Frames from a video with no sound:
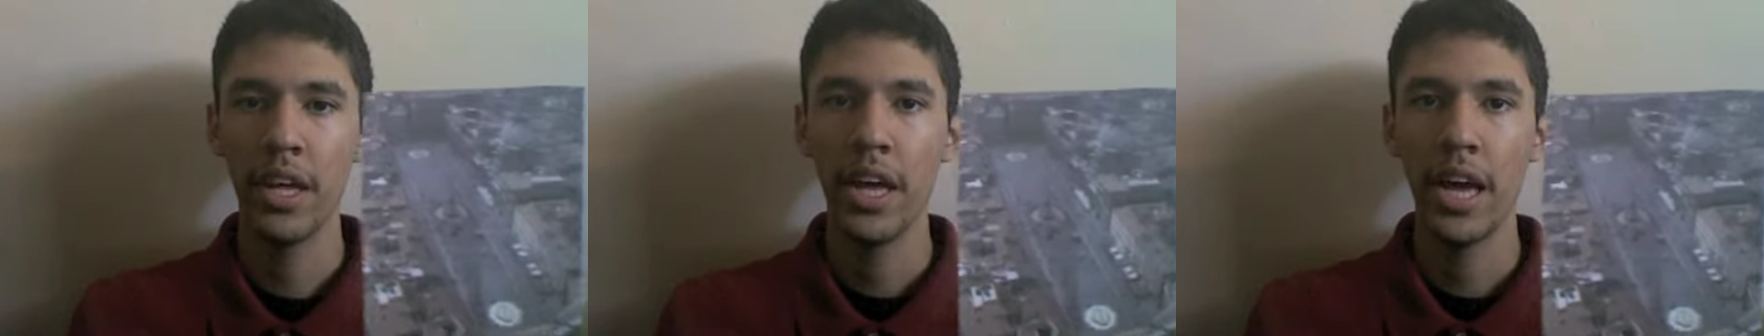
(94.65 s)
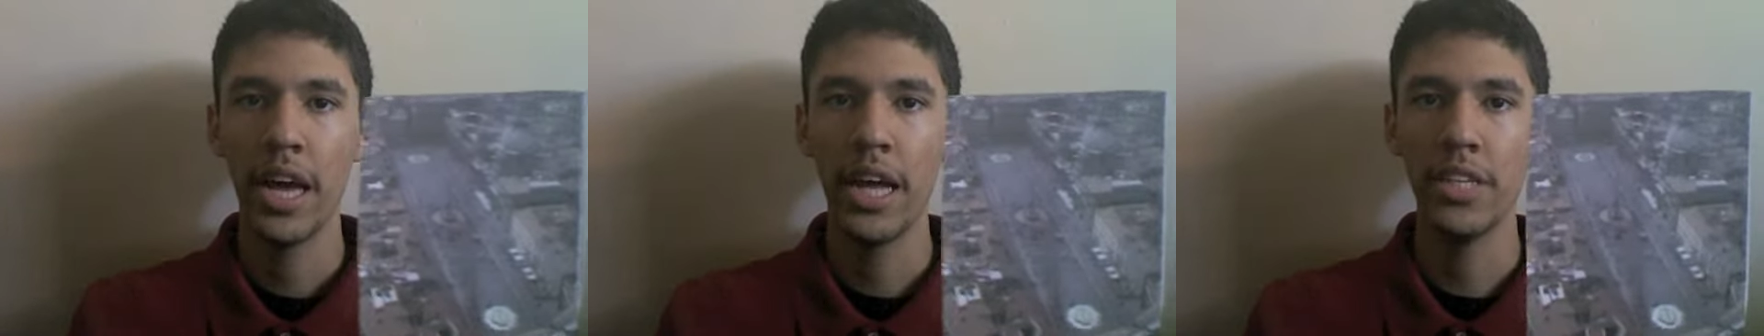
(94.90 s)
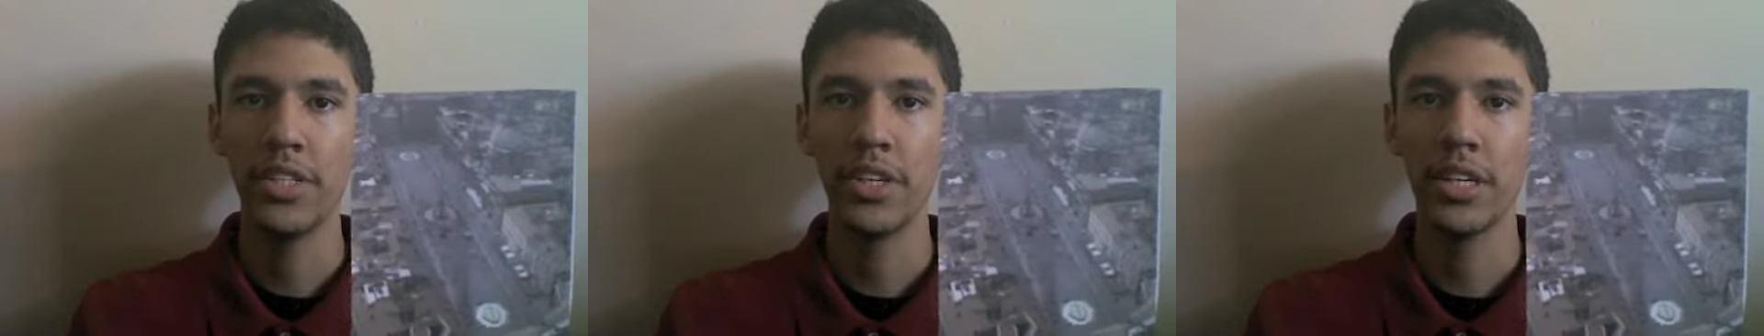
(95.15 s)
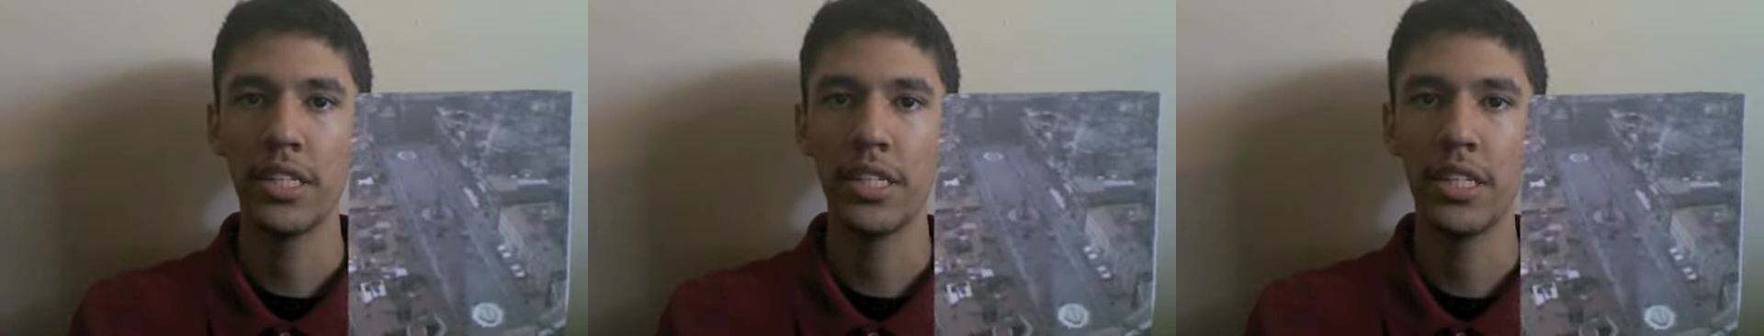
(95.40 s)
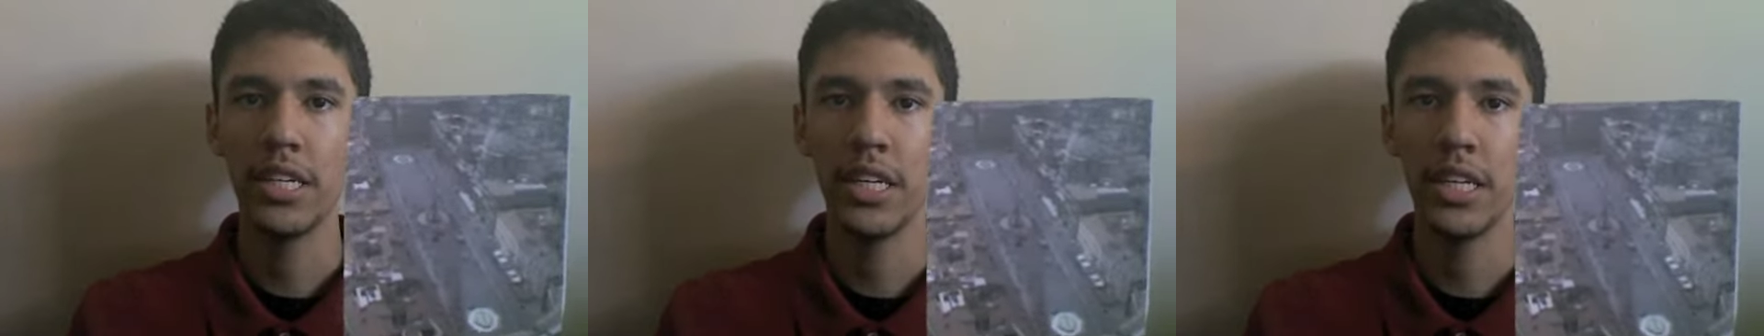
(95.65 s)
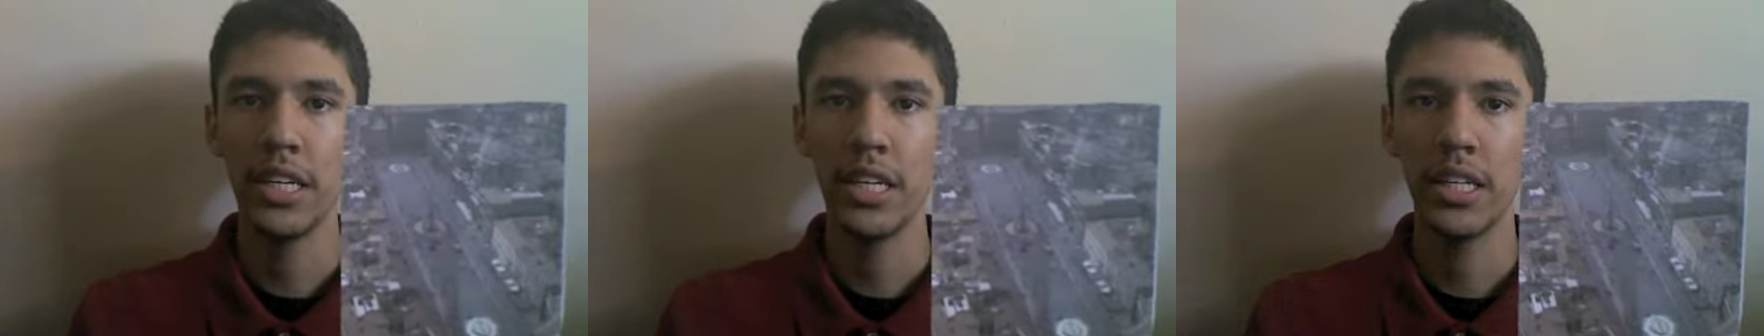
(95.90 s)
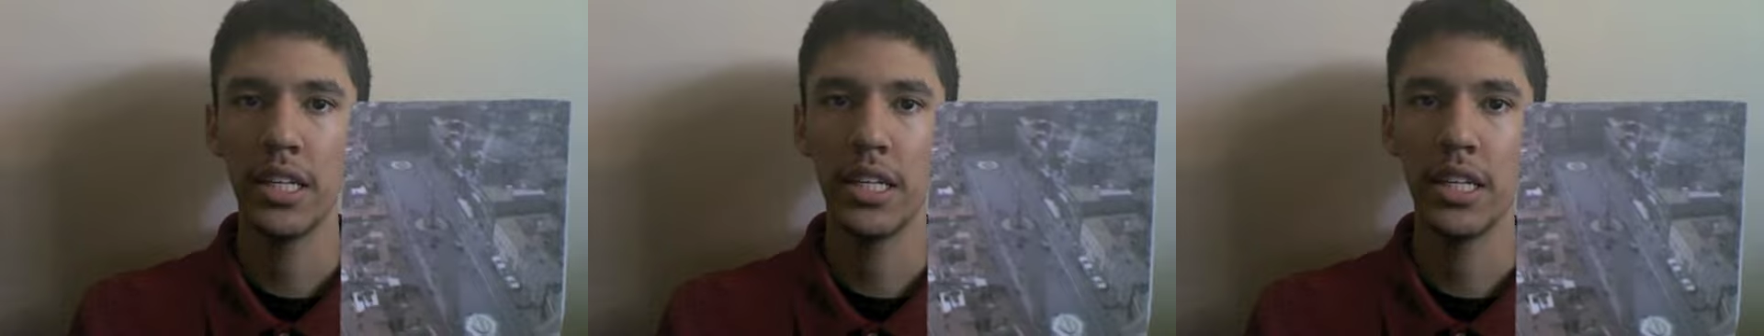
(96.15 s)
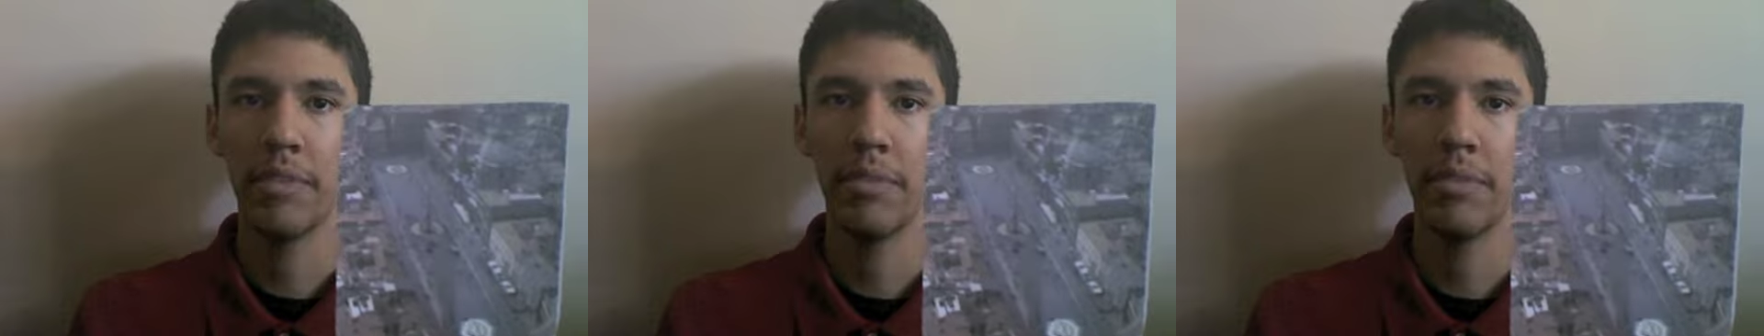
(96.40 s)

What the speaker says: and as you can see, it